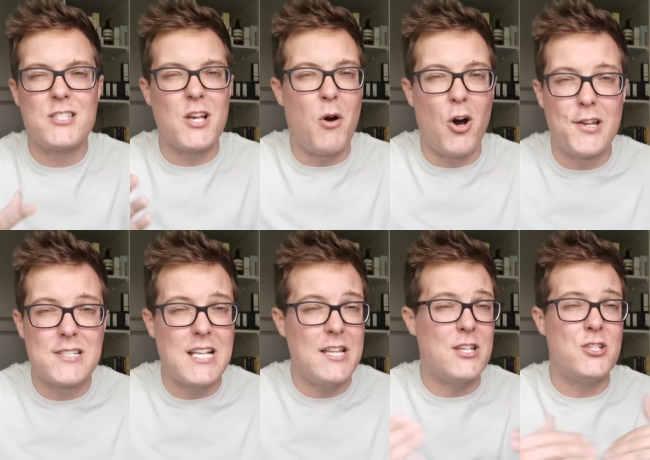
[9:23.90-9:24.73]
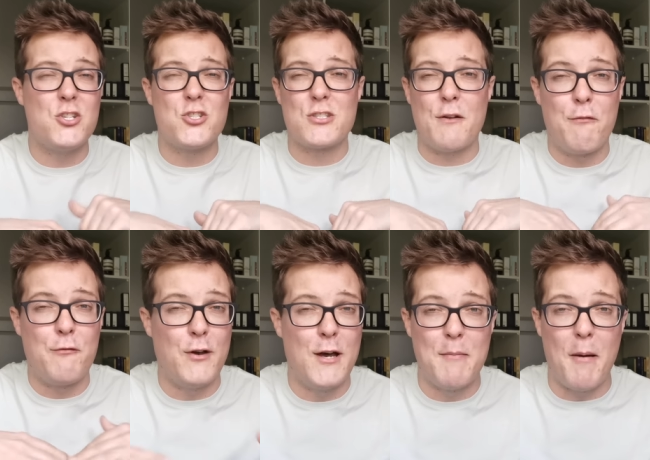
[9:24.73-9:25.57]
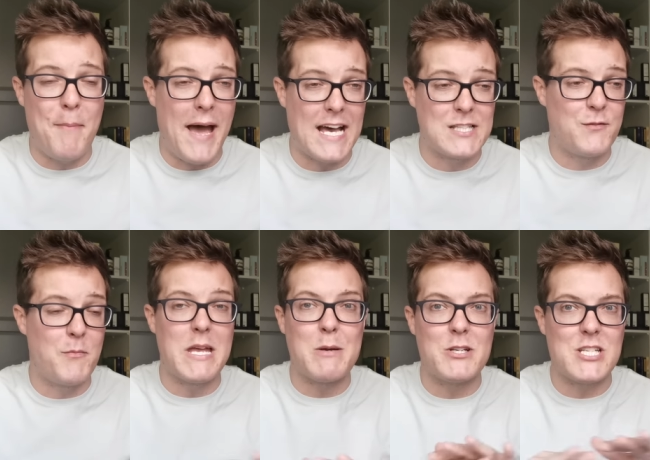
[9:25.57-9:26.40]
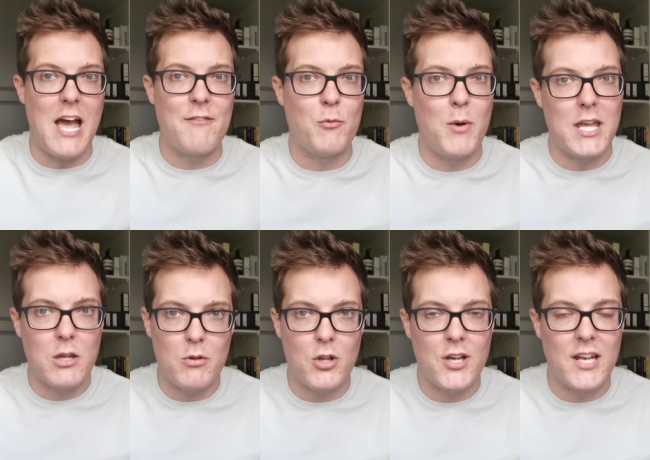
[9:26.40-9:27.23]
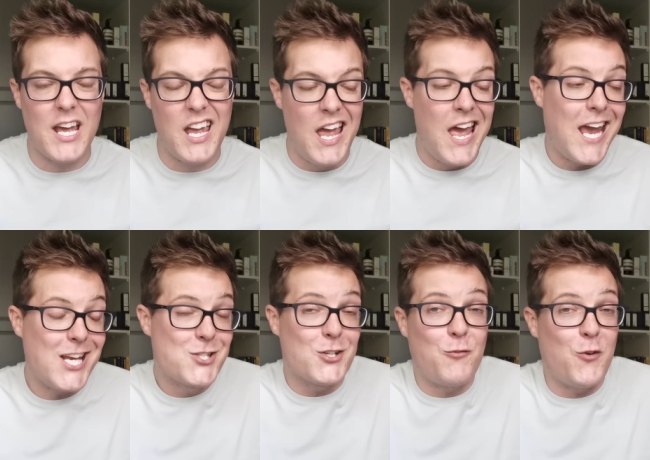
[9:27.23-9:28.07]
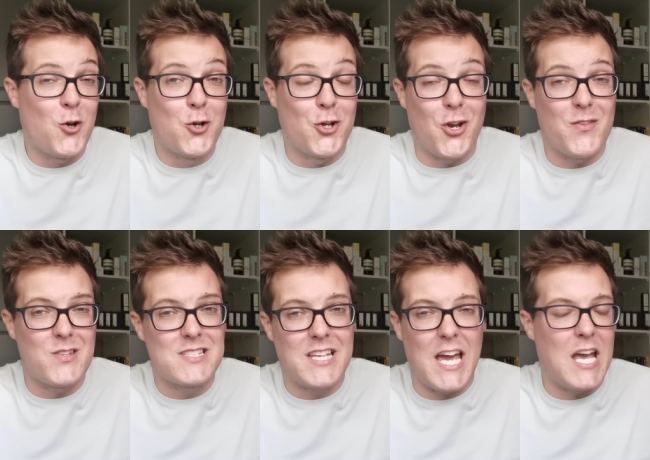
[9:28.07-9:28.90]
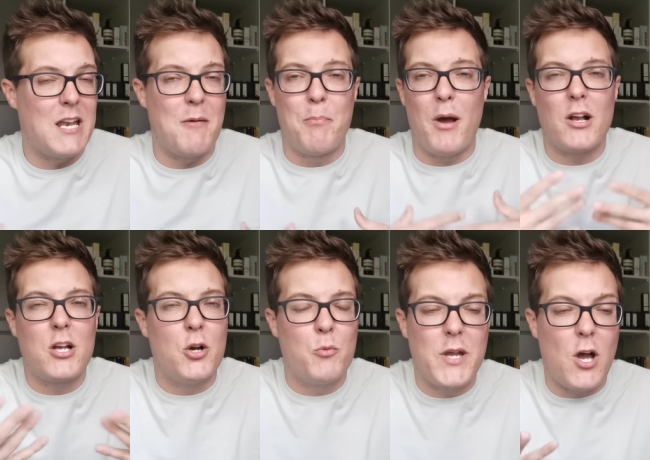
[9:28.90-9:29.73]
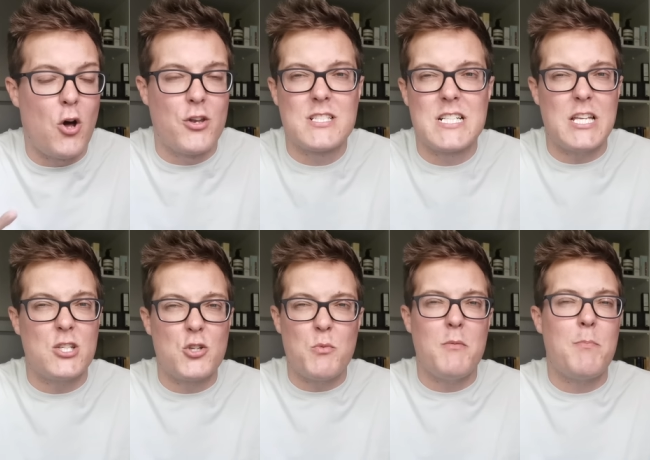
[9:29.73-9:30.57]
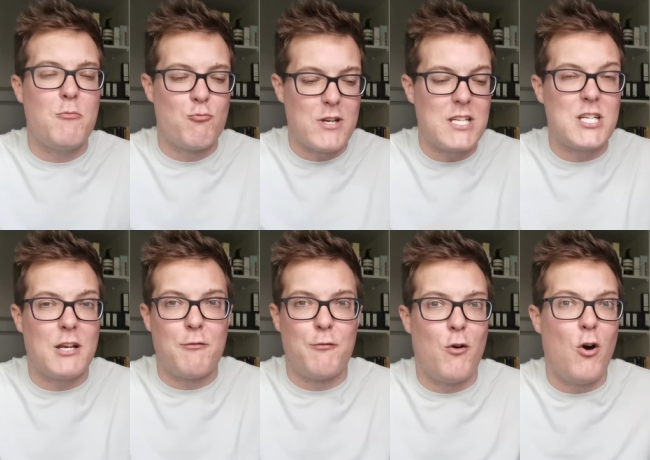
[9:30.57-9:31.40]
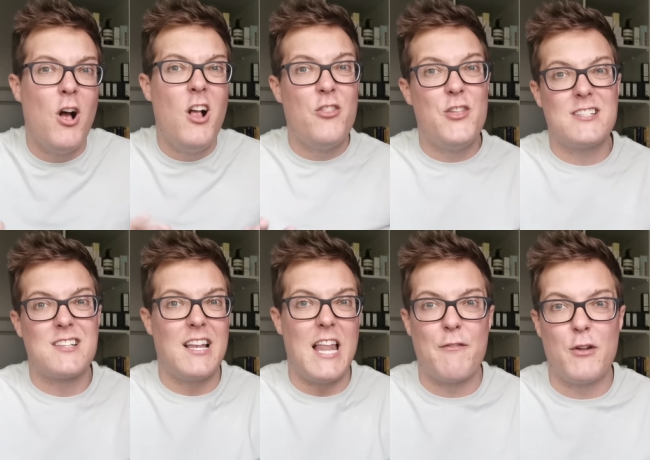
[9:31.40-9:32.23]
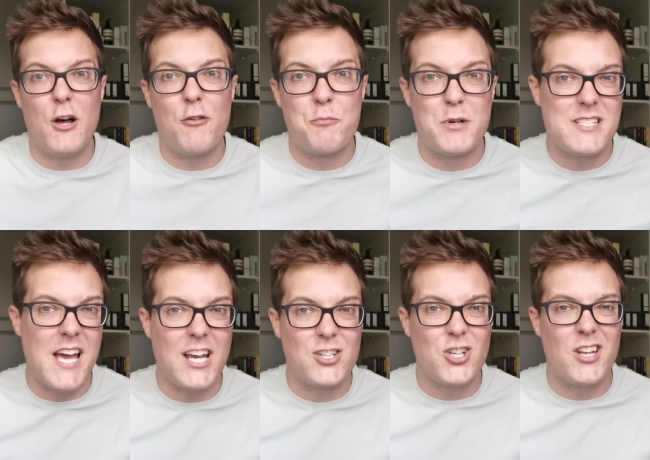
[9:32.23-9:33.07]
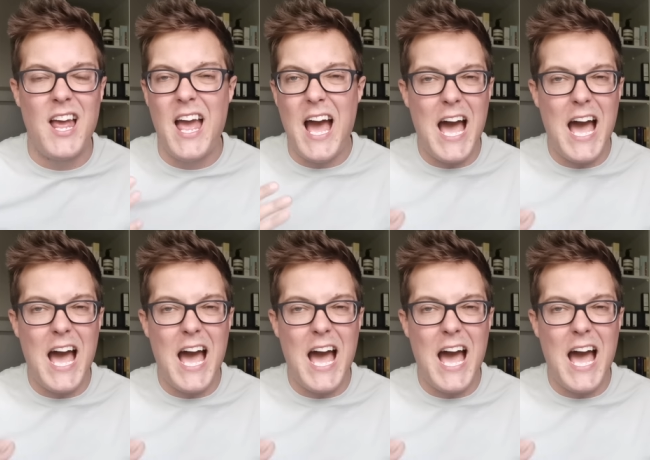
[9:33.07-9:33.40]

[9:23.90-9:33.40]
and so honestly, this is just a firm pass for me, whichever way you look at it. It does feel good on the skin, but could we honestly, should we be reaching for this level of protection?